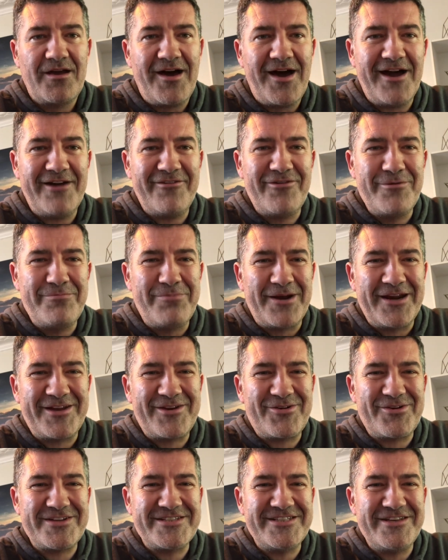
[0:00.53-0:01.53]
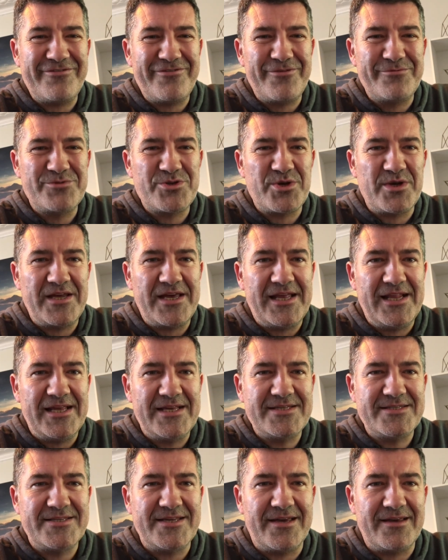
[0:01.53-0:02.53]
Hi everybody, Chris here from Truly
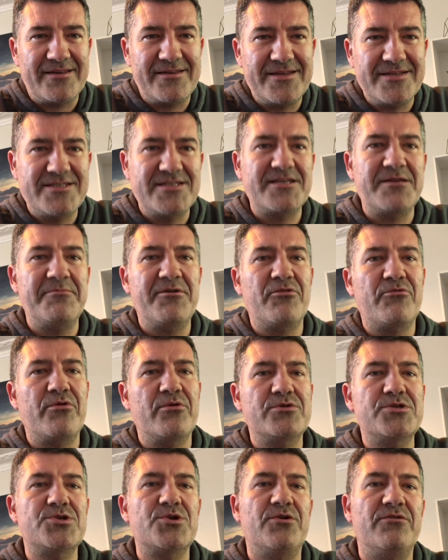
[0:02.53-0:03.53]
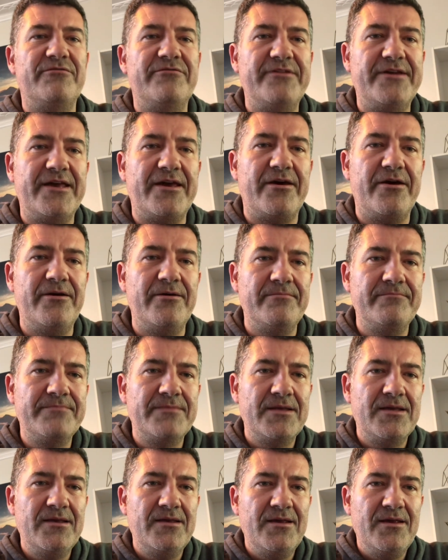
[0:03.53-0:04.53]
Holistic. This is going to be a real short video,
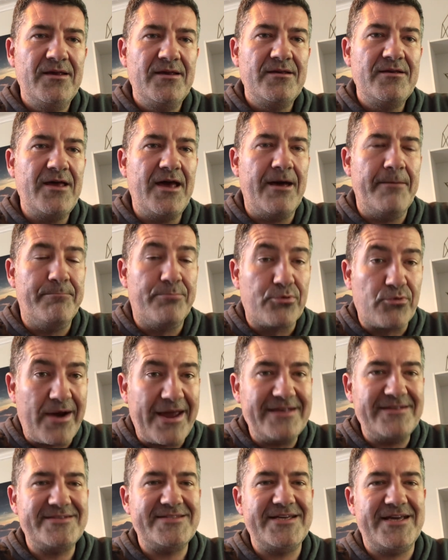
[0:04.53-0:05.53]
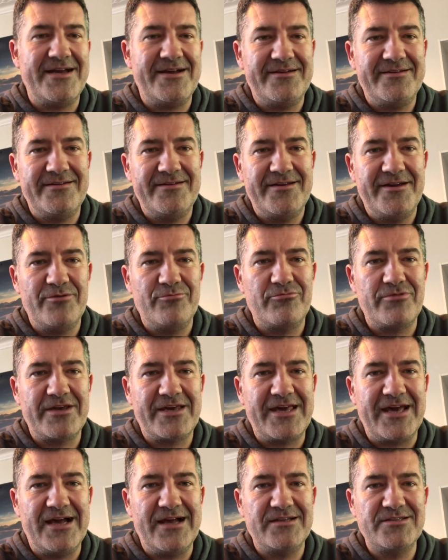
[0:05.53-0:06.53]
a breakdown in
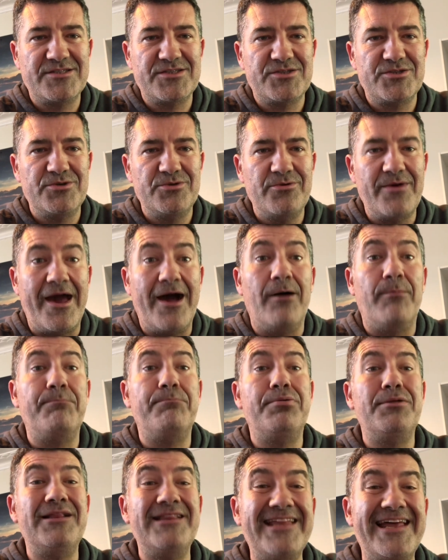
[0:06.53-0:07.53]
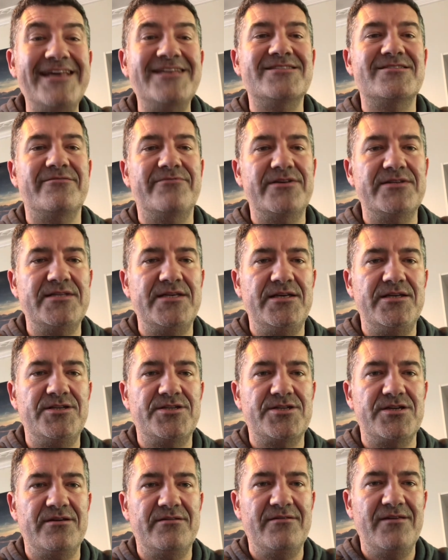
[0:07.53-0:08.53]
regards to our place of
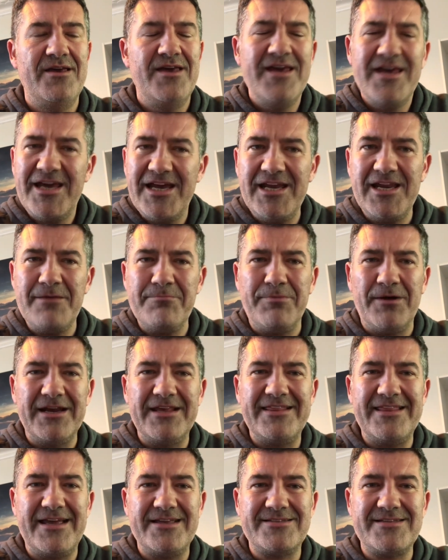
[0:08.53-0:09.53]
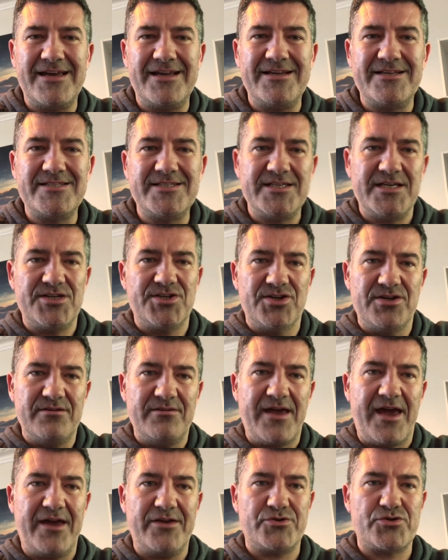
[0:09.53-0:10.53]
attention. Anybody that's had a session
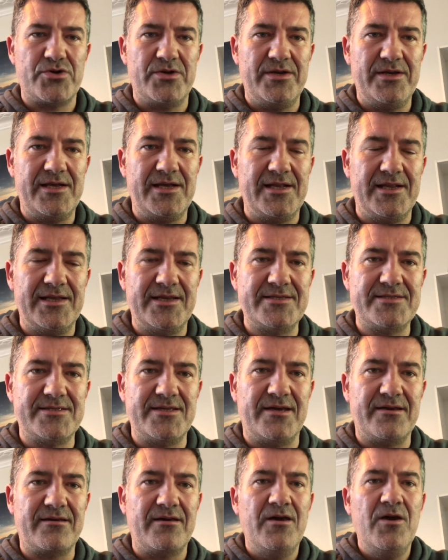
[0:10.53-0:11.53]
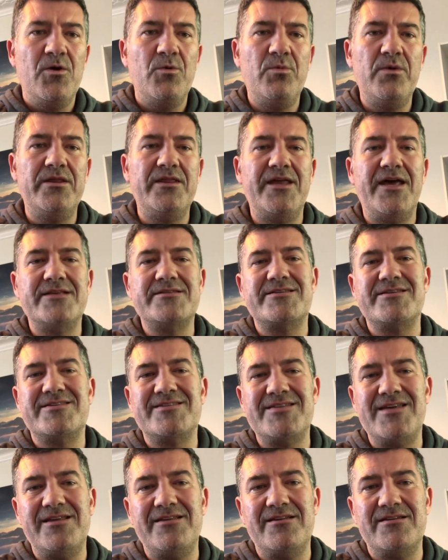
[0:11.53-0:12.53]
at Truly Holistic, whether that's
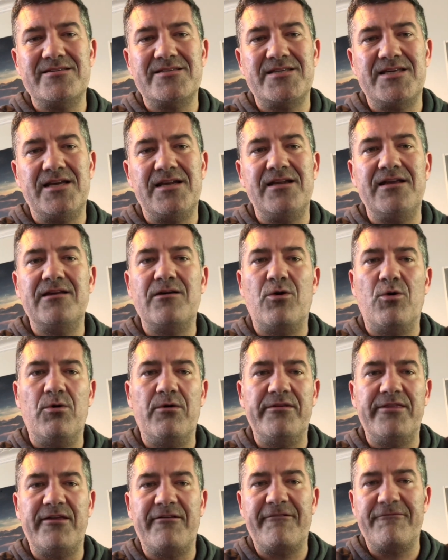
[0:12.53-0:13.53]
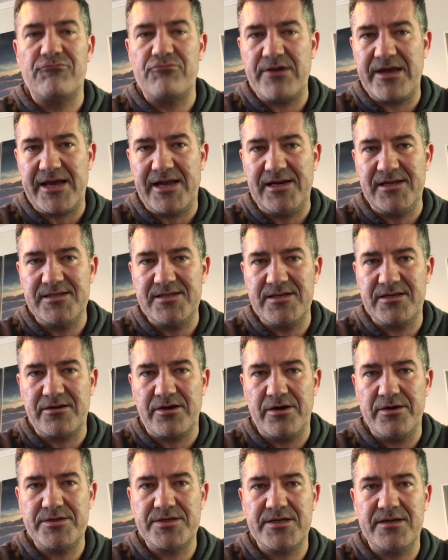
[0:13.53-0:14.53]
Ascendance Healing or the Reality
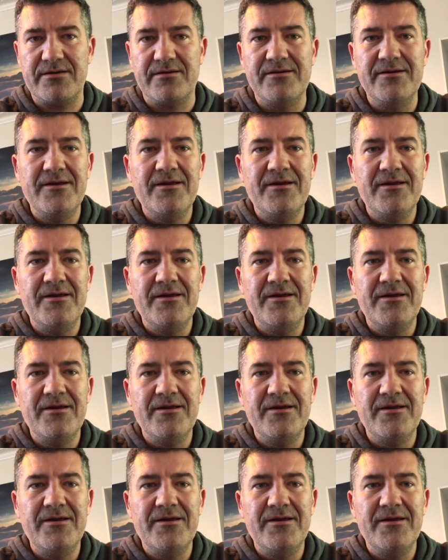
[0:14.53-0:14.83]
Coaching,